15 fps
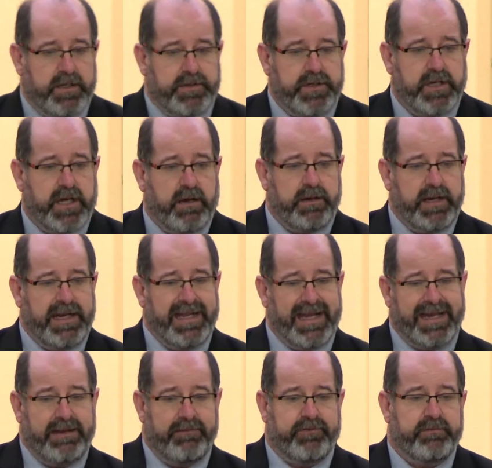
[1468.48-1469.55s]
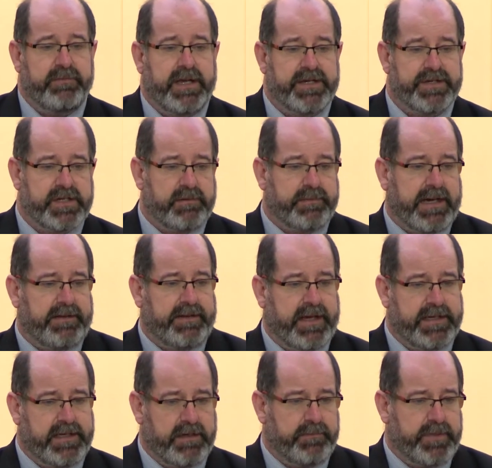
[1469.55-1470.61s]
to go and get information about
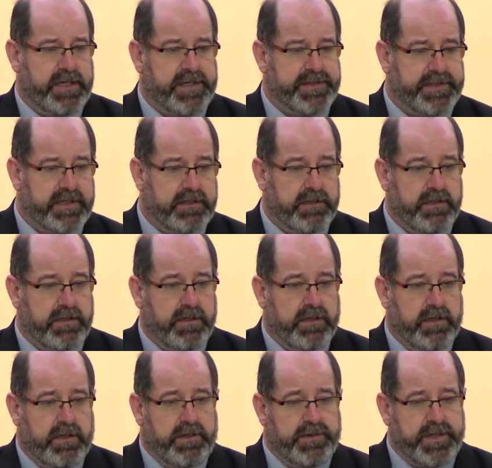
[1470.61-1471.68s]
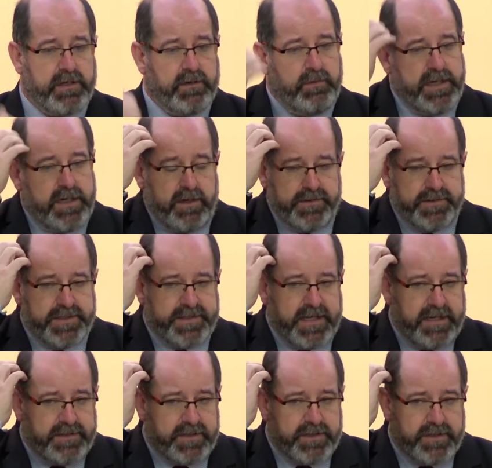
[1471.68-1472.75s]
that young person. So we used to
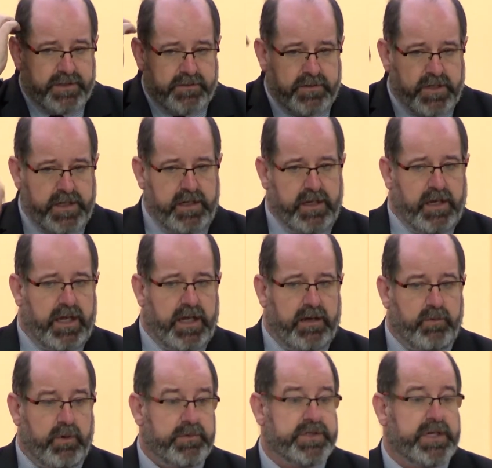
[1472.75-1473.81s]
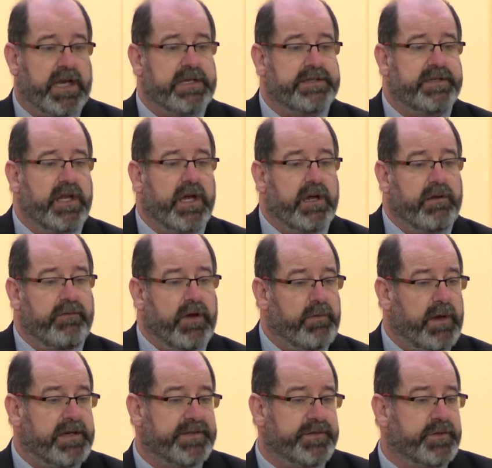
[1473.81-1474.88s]
say to children, what would you like to know if I
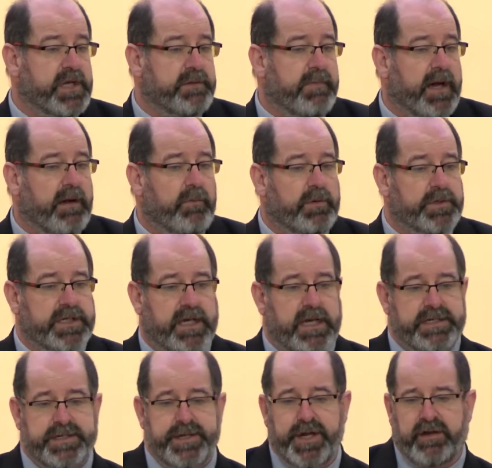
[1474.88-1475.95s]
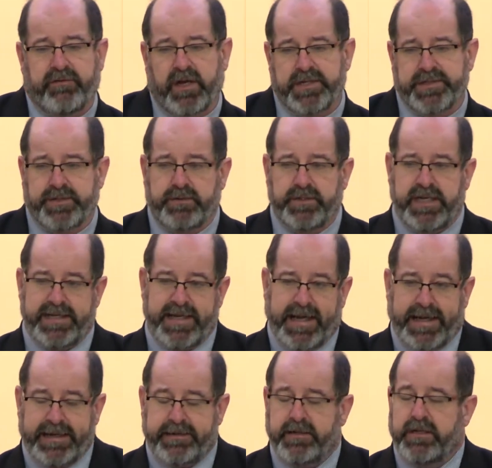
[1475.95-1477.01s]
went and saw your mum? What would you like to know if I saw your
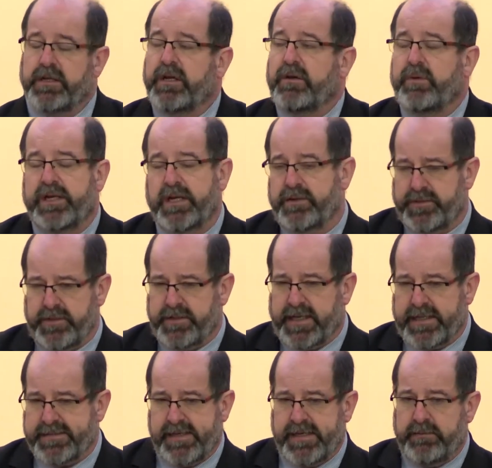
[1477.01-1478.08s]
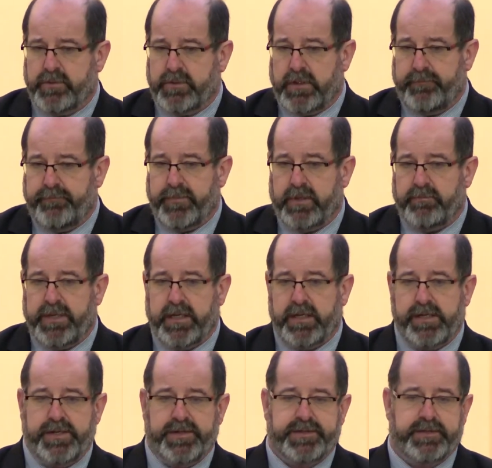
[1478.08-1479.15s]
dad? We don't do that anymore
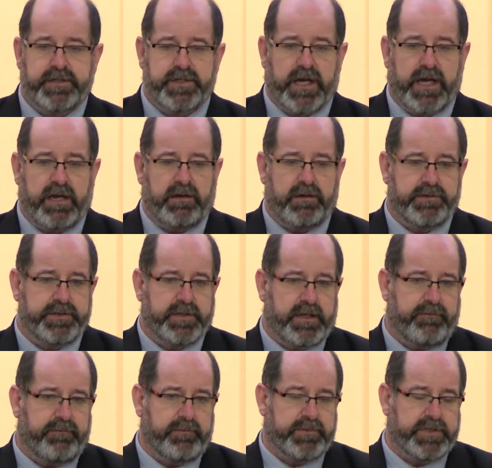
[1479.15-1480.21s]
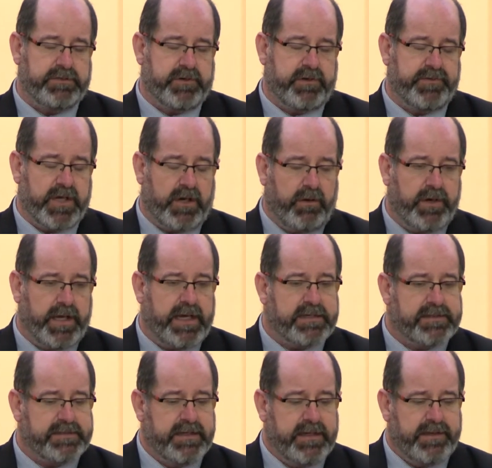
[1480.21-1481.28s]
because the children have told
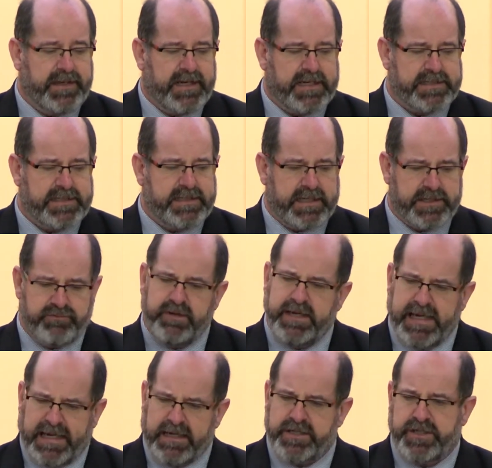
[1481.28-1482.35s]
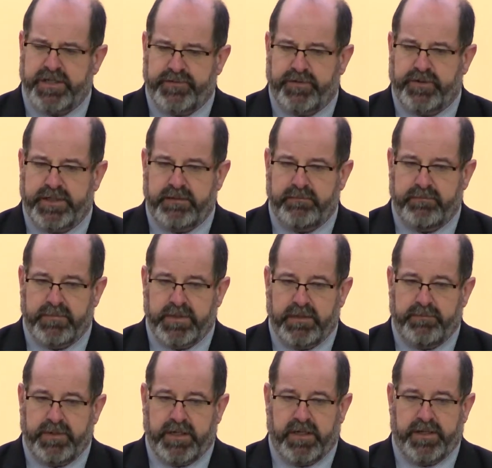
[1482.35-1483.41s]
us that actually that's really anxious for them
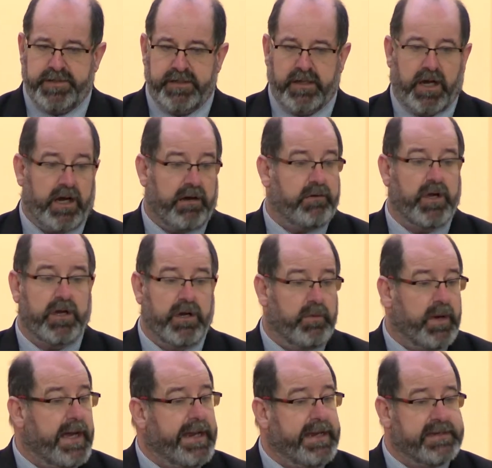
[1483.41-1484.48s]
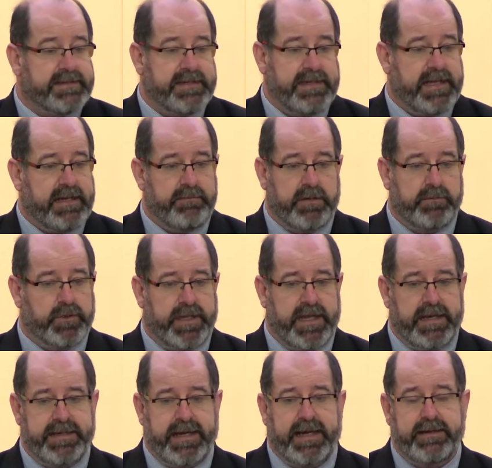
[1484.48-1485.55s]
because I'll go away, see their mum or
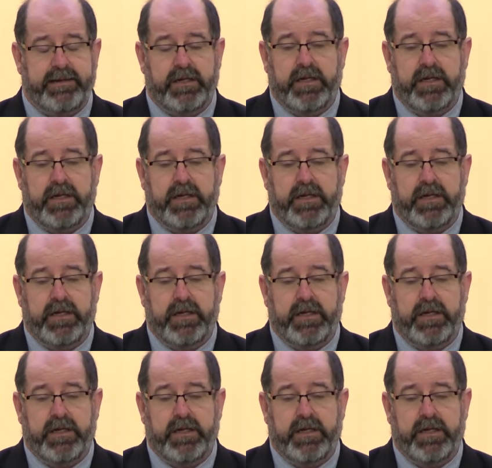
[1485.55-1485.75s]
their dad,